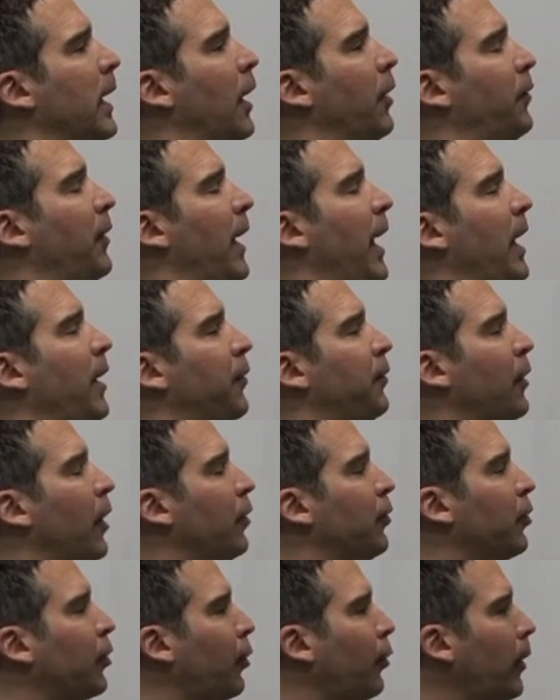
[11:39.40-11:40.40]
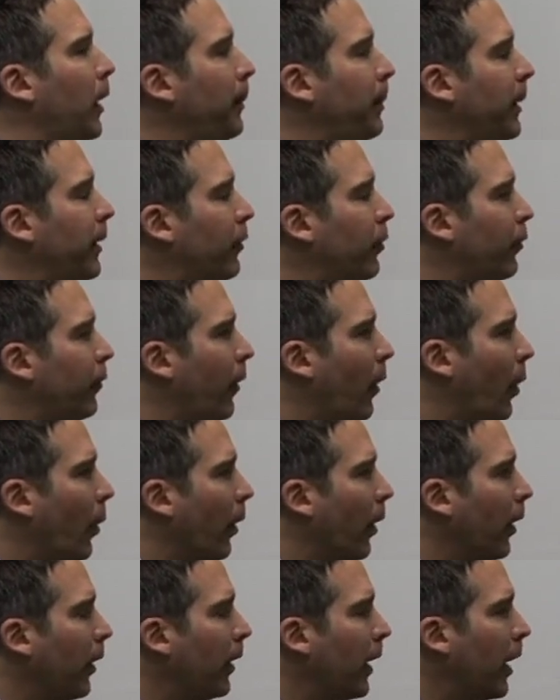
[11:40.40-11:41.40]
as the head starts creeping
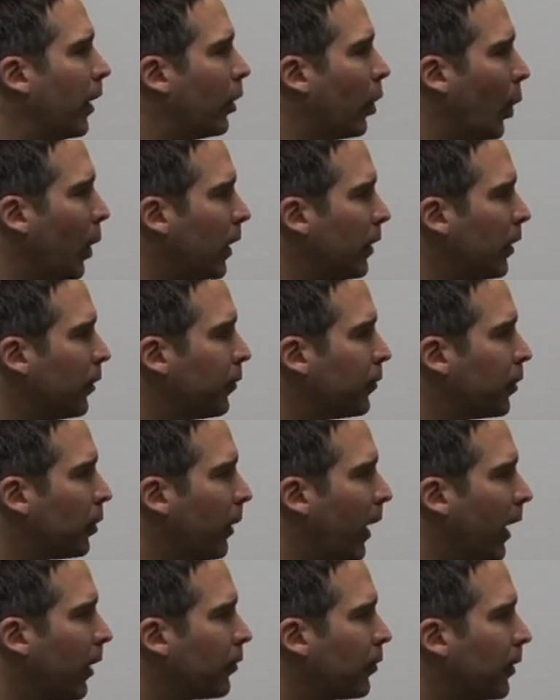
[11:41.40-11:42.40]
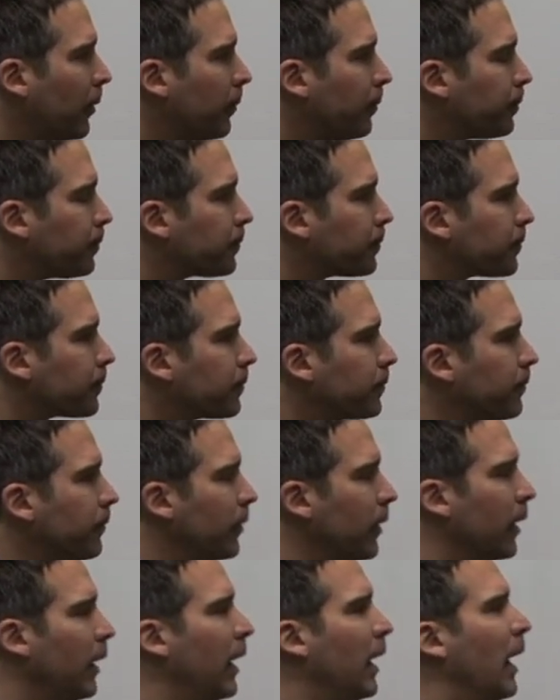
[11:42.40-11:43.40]
forward and going this direction.
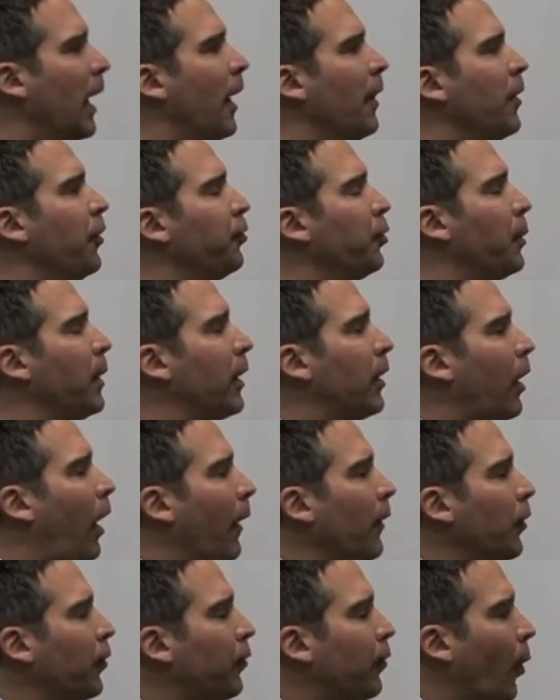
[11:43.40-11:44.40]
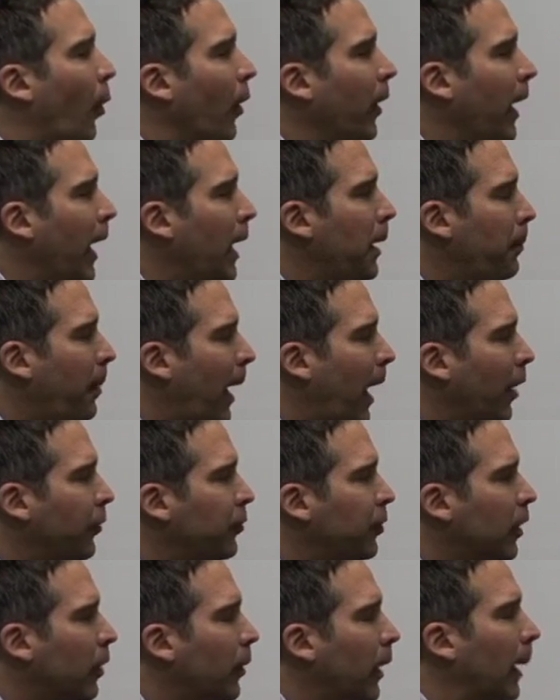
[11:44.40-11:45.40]
This is what we call this forward head
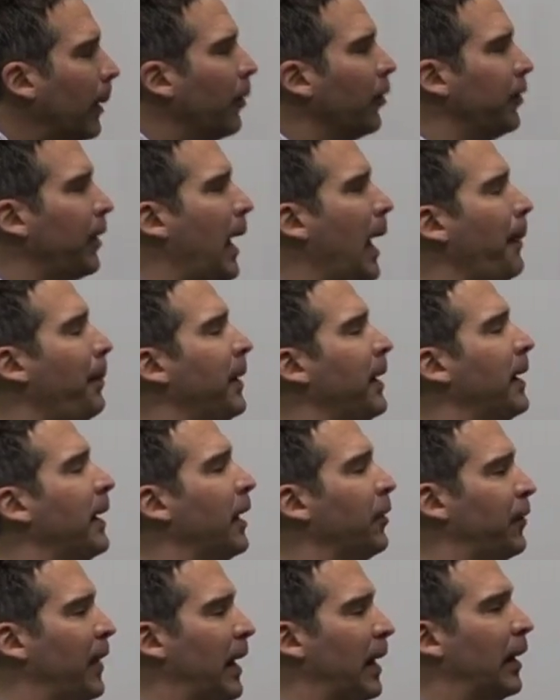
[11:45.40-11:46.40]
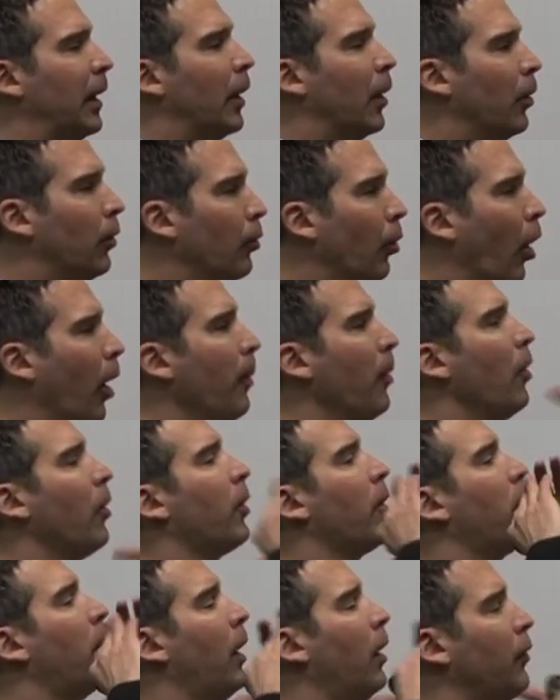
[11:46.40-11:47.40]
posture. What was happening is that normal
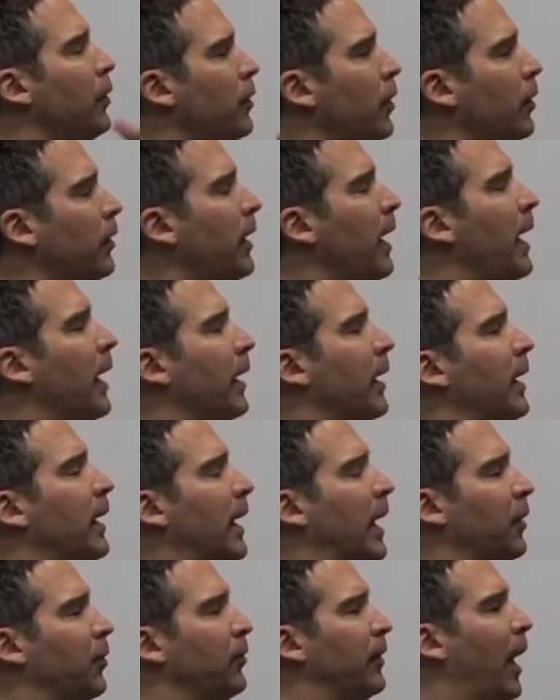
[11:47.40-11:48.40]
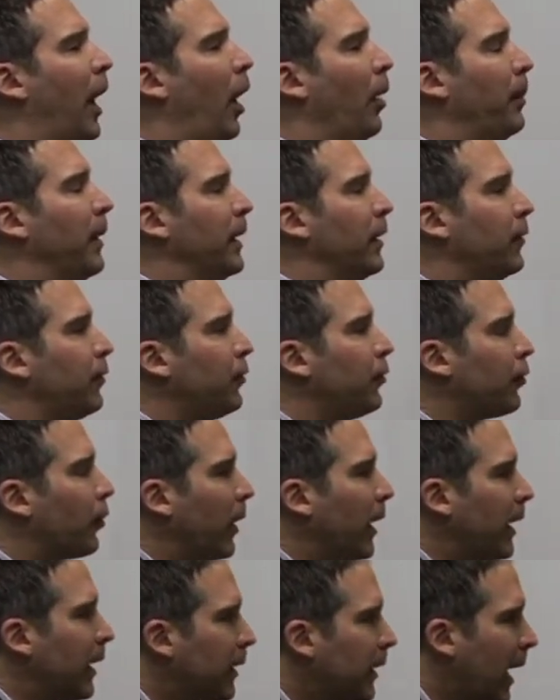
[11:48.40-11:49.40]
curve in your neck is now being
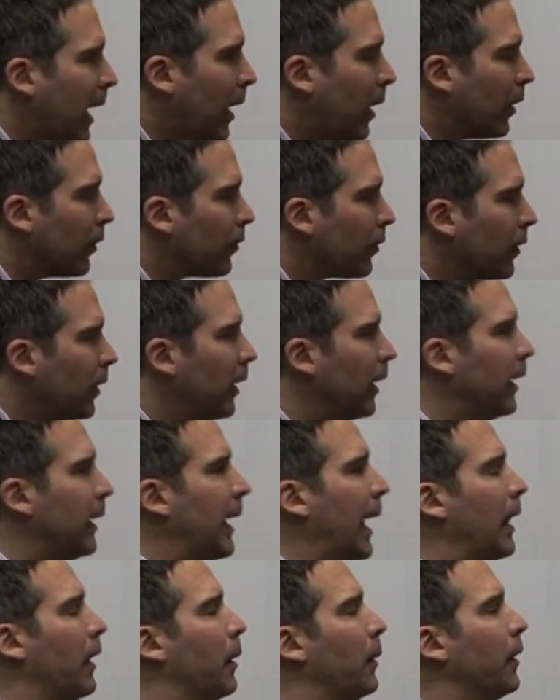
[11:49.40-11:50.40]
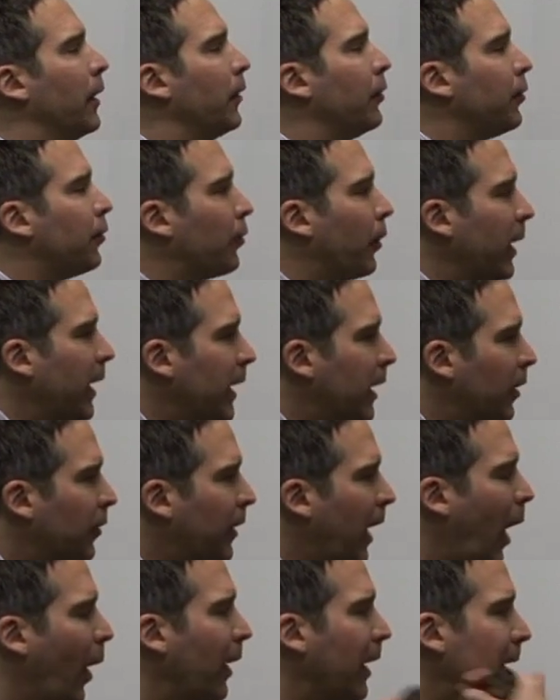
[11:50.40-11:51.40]
straightened out. And then when it straightens
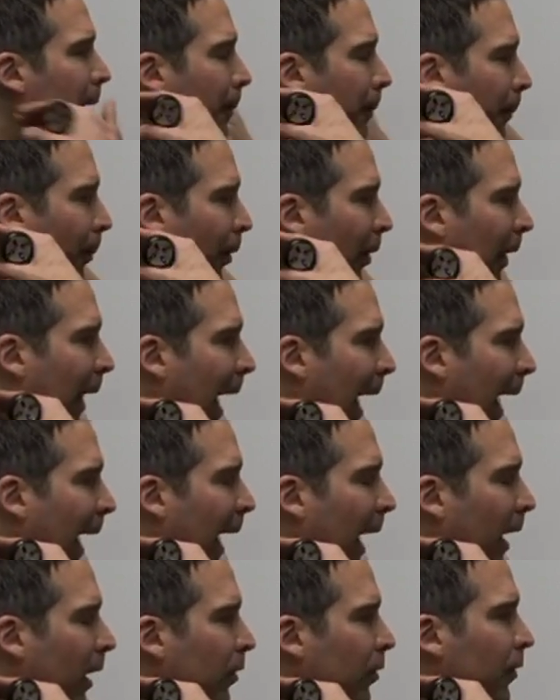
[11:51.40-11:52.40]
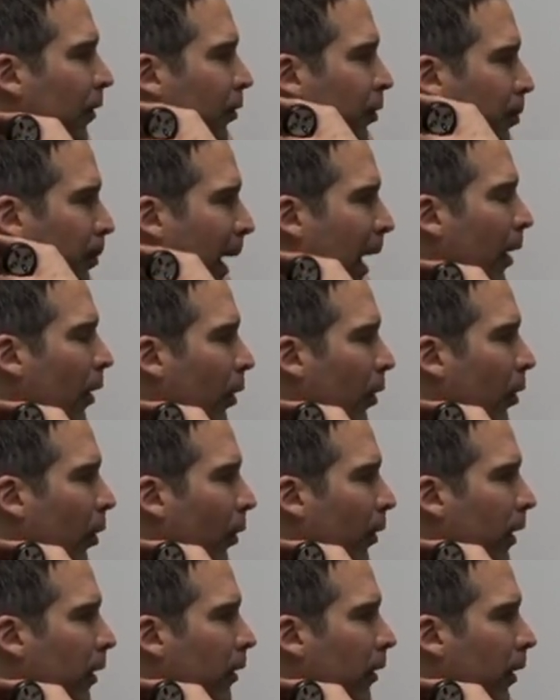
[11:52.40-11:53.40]
out, it blocks the spinal
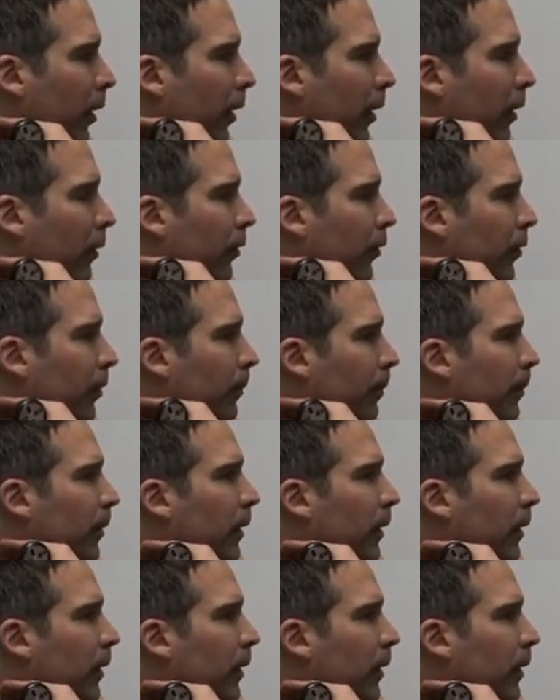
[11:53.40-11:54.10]
cord and nerves.